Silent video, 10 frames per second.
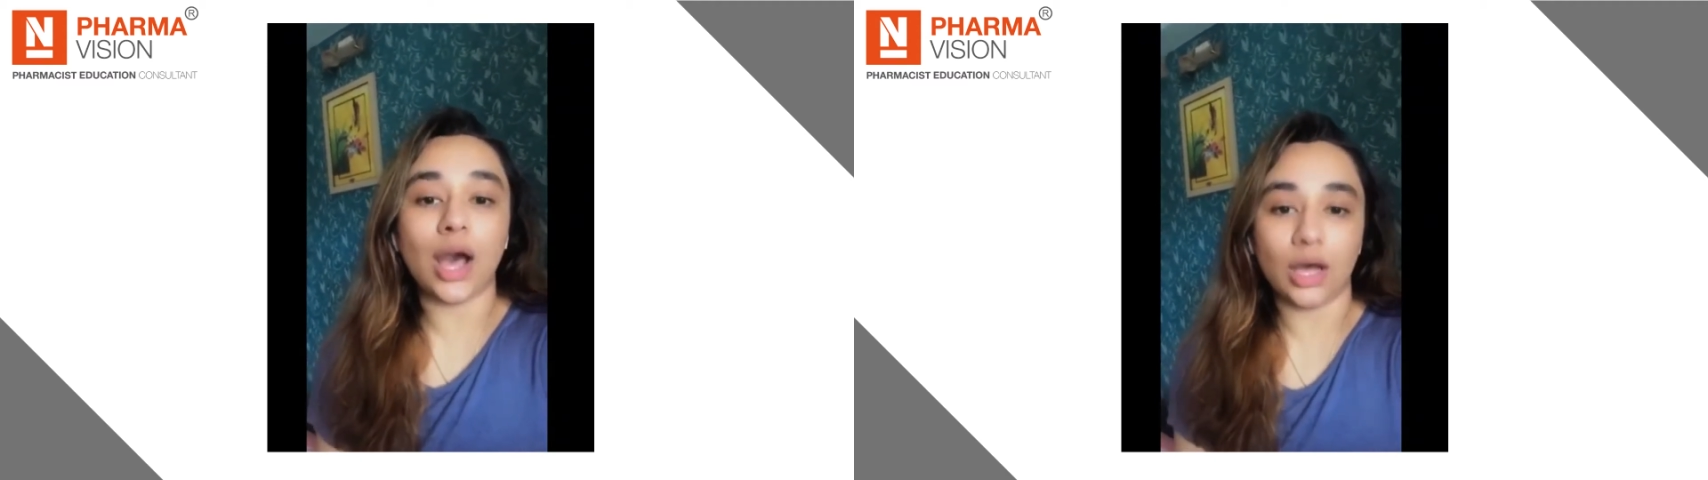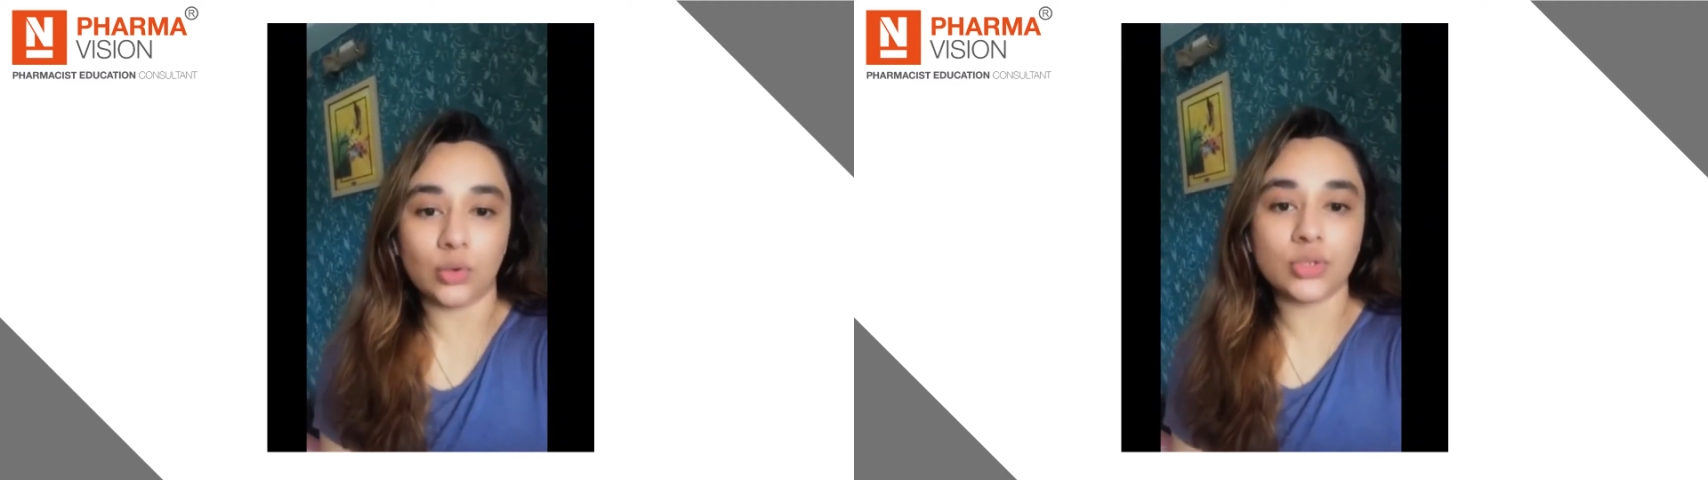
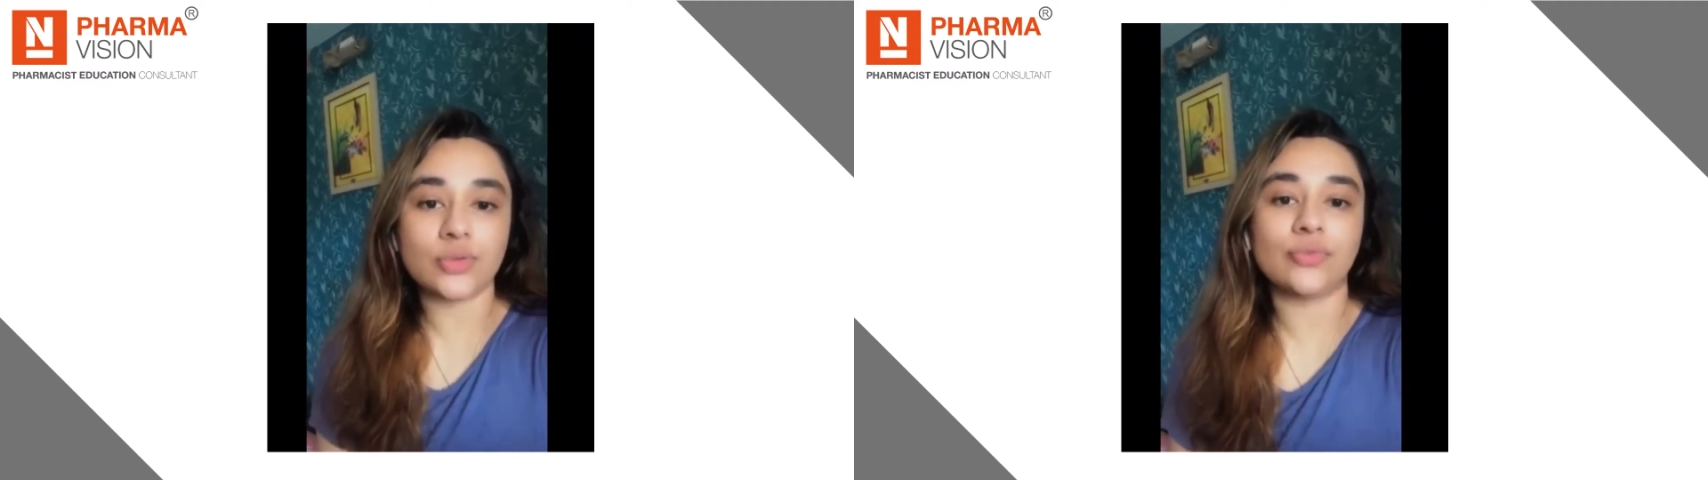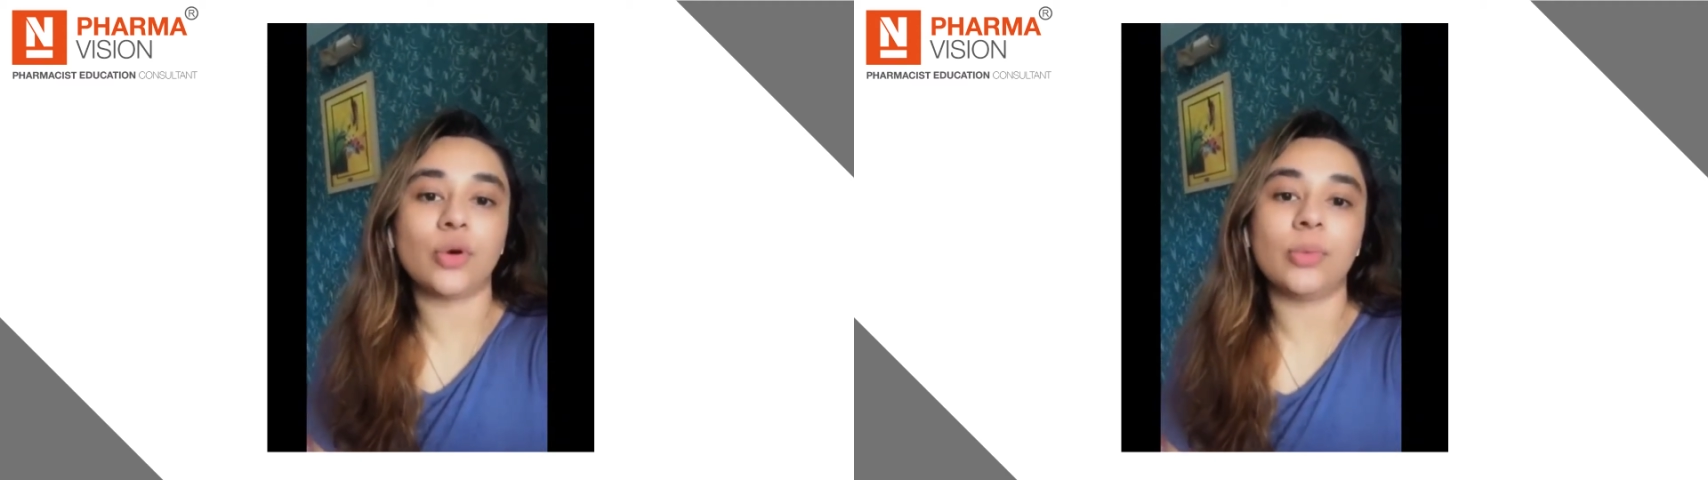out
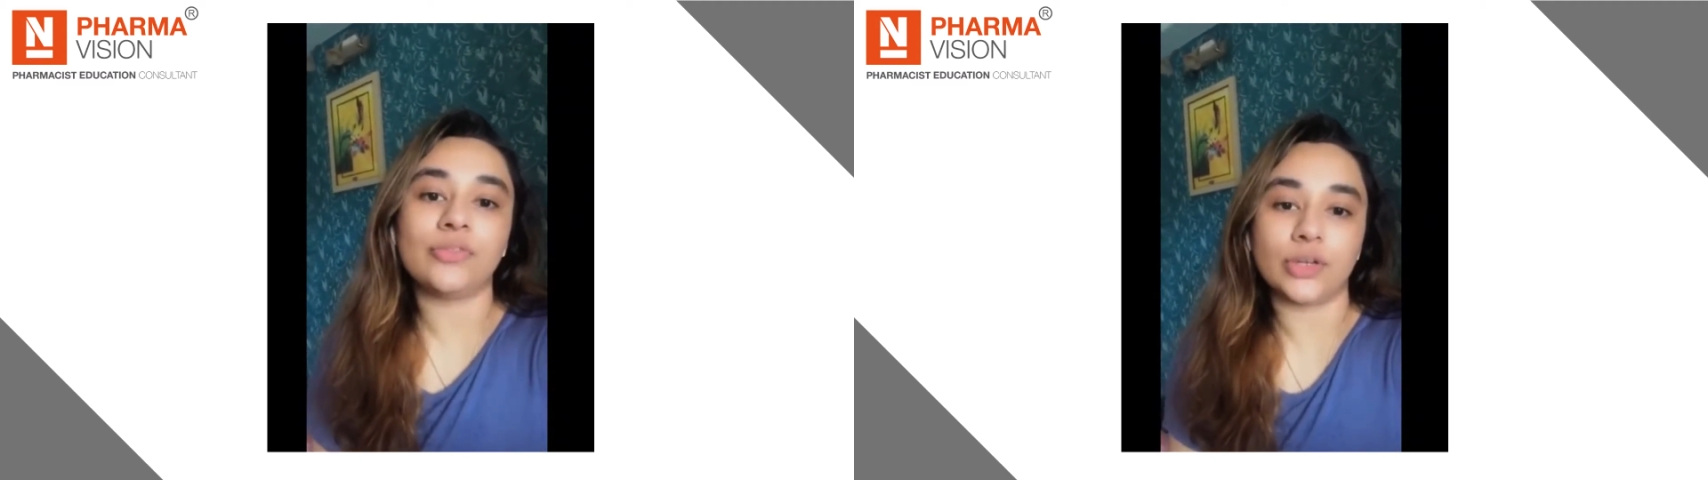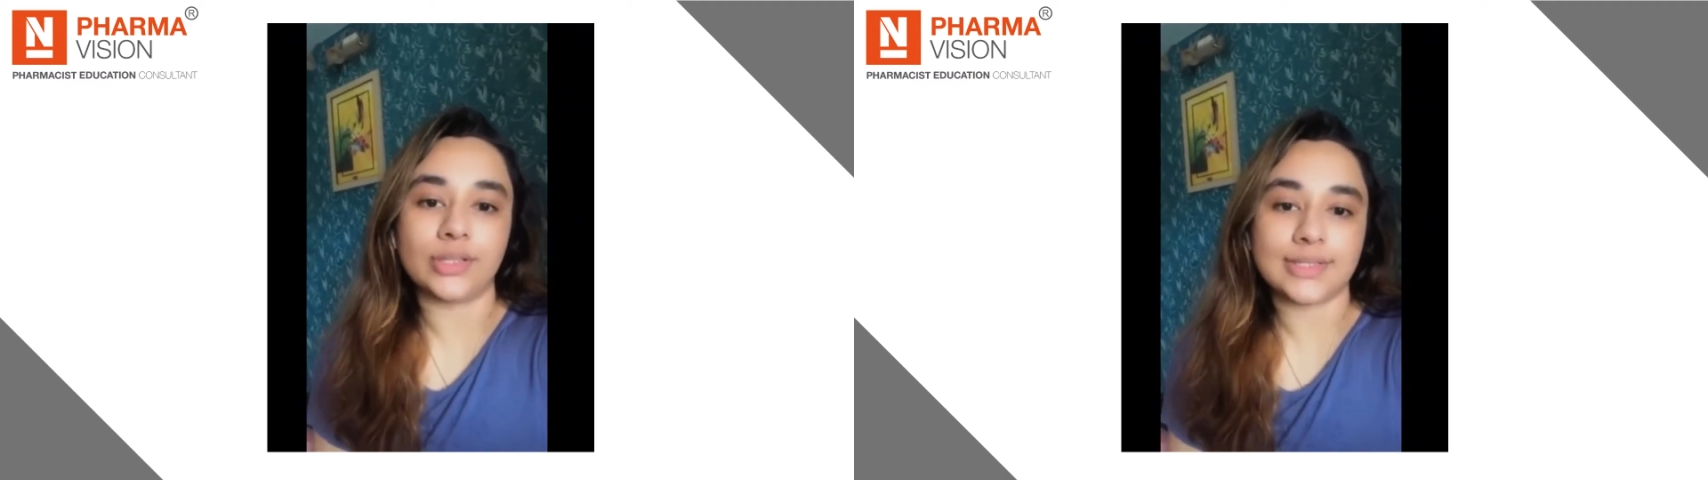for
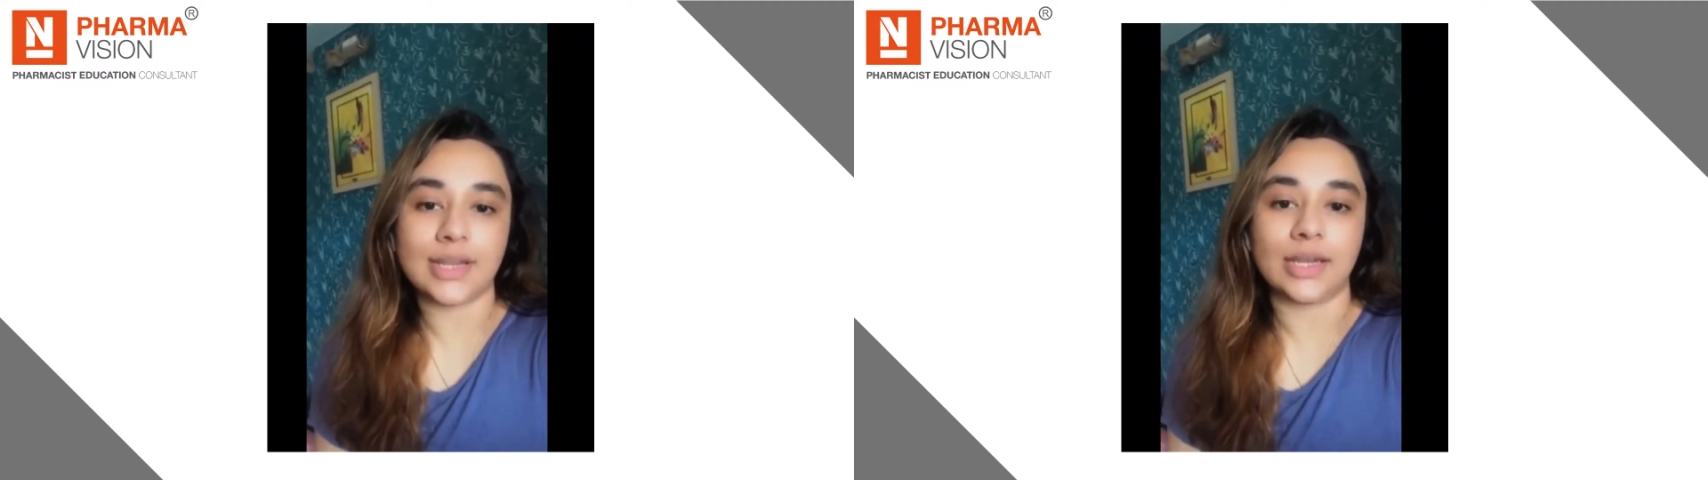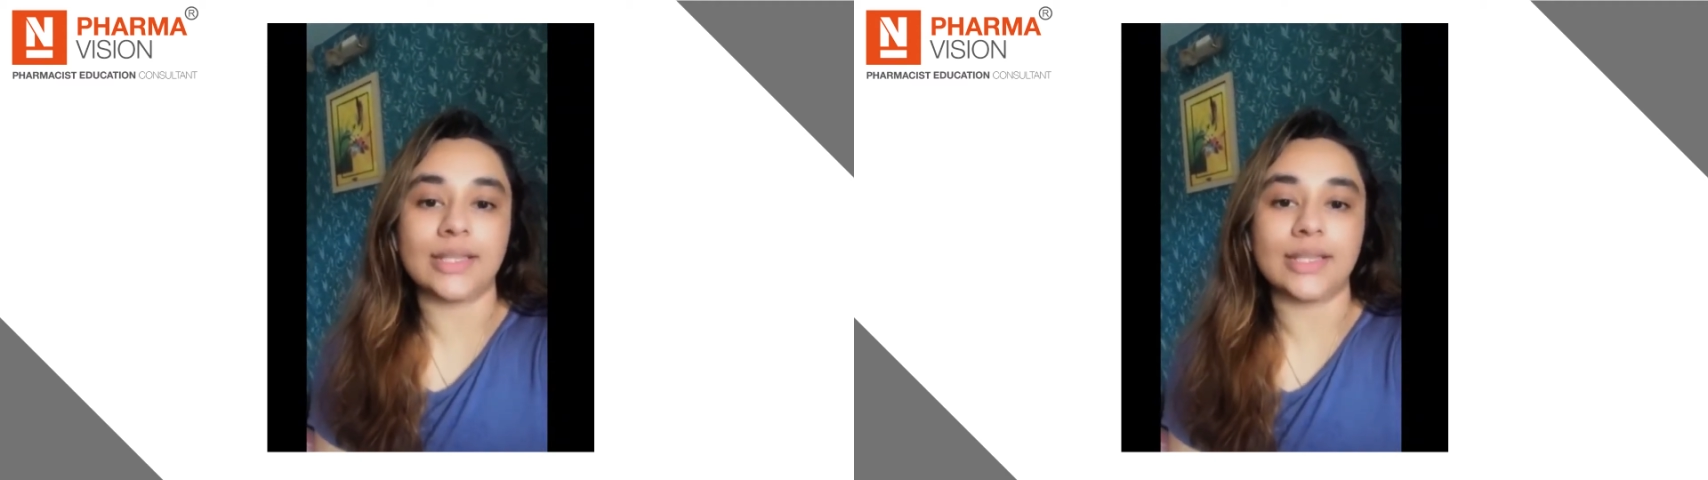my further
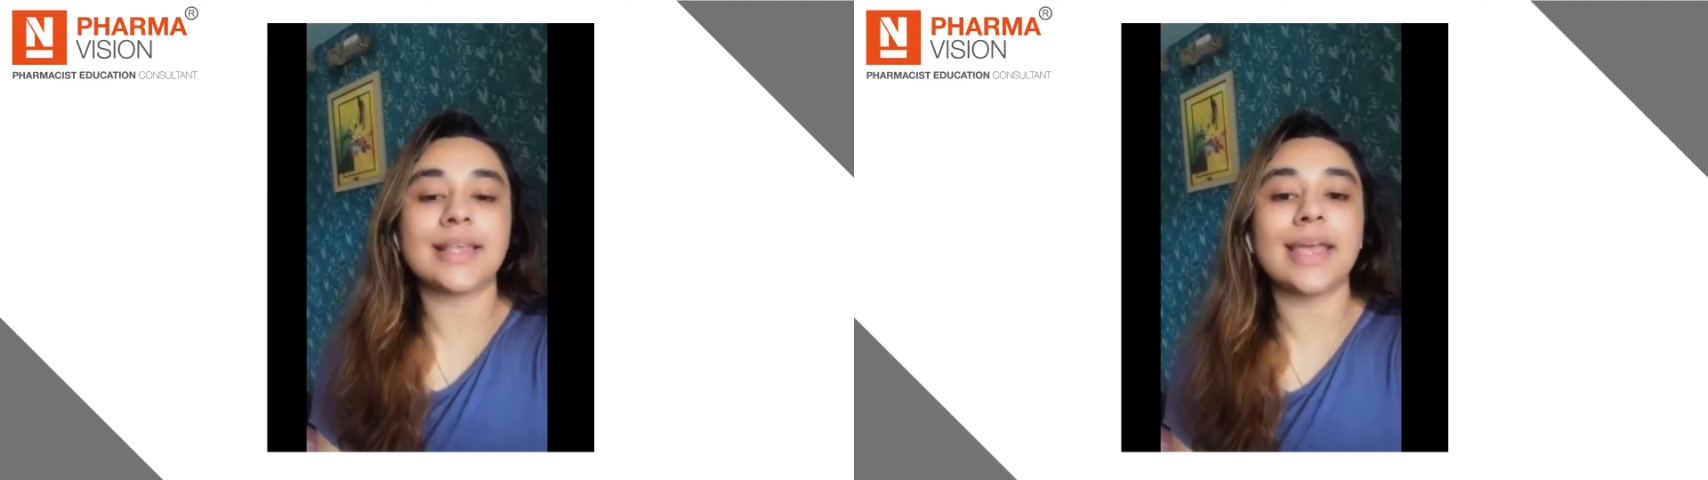studies.